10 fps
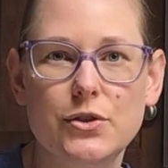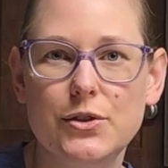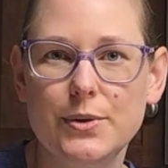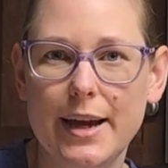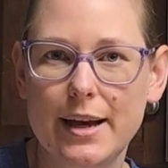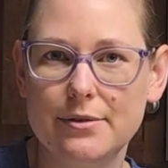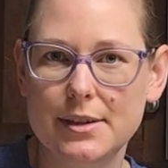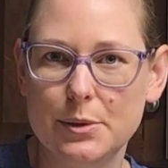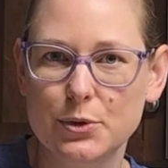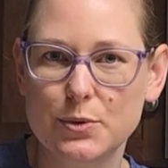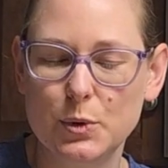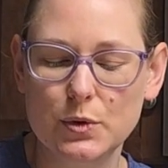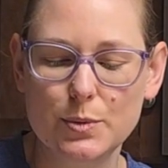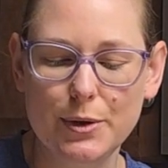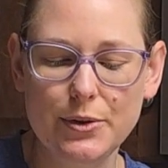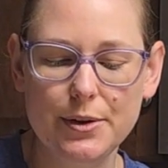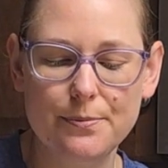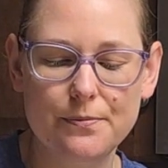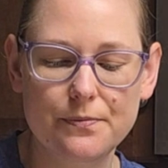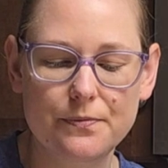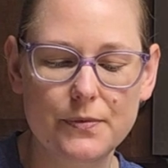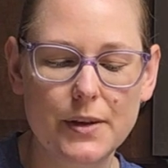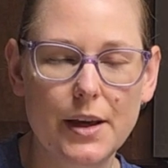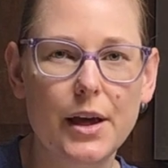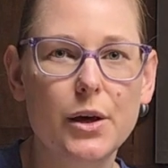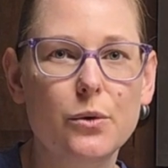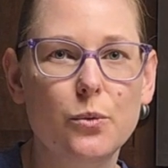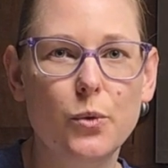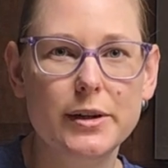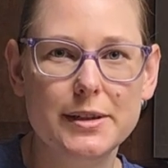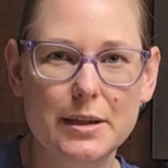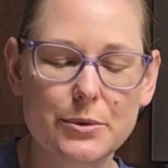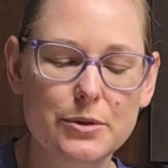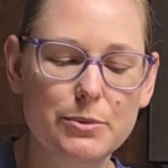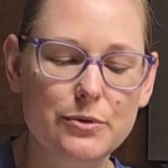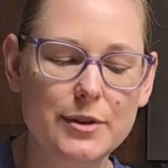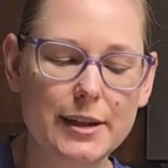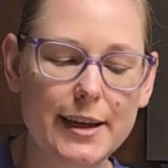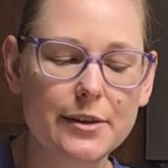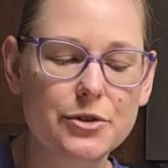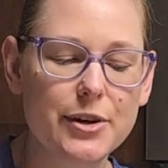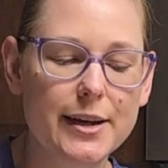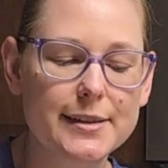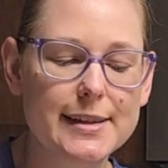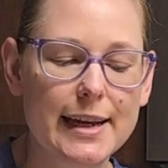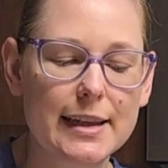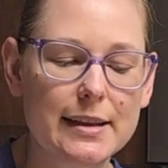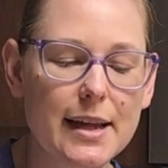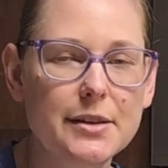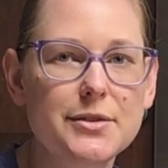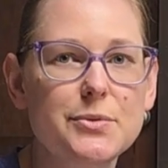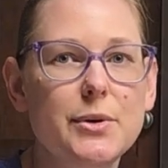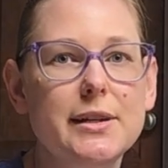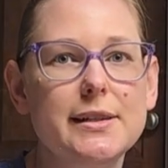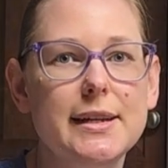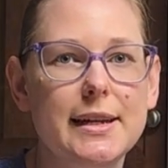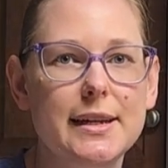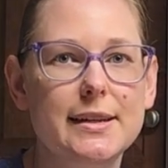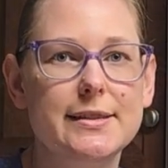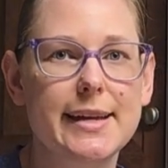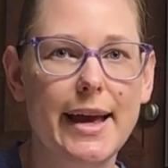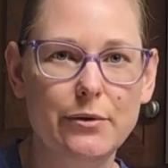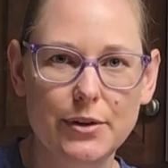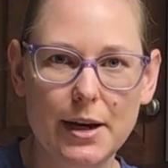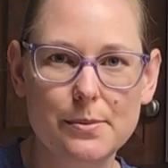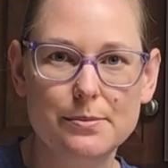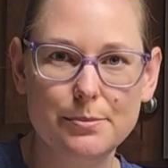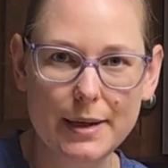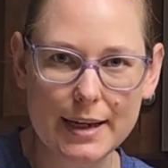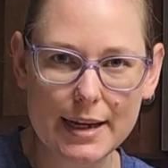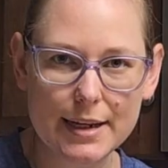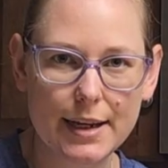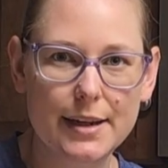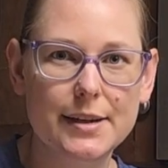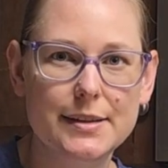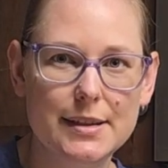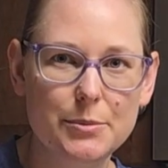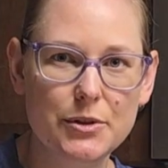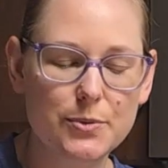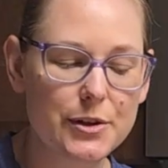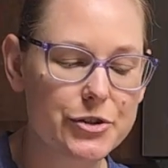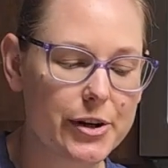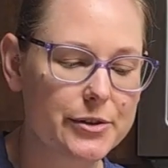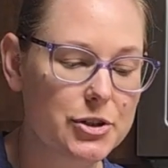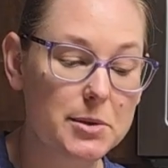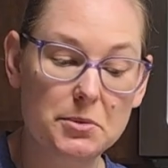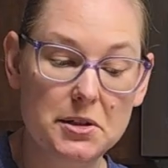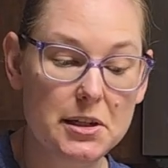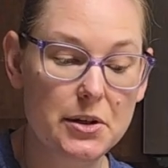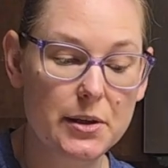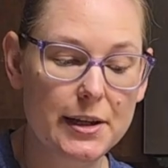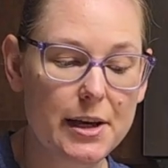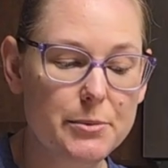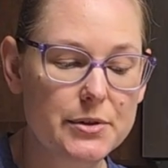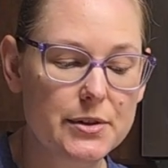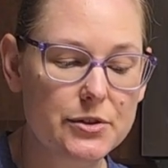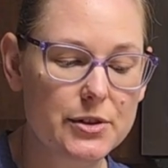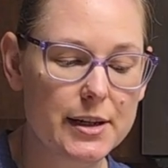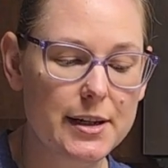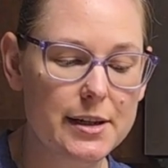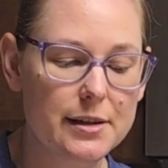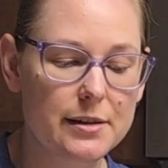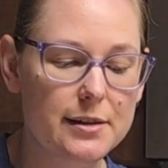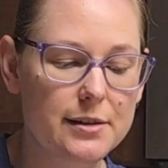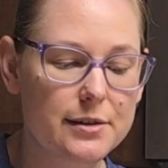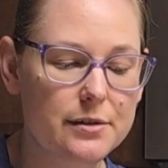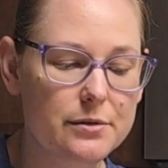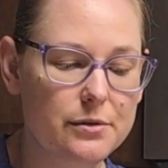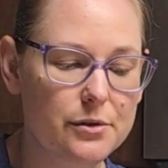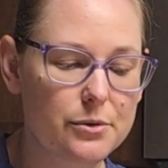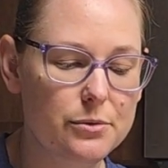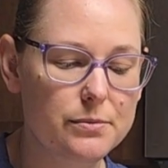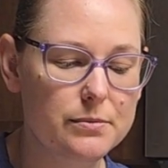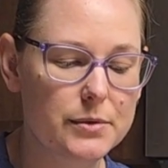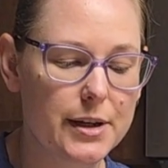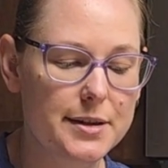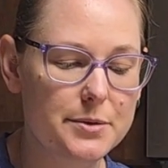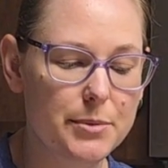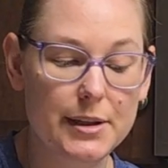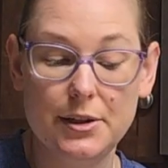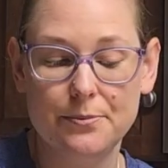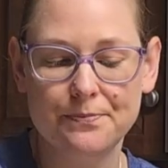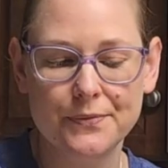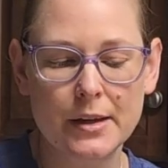2.5 tablespoons milk, 1 tablespoon vanilla extract, and the last one is 1/2 cup mini semi-sweet chocolate chips. Didn't know they came in such tiny little guys, but they do.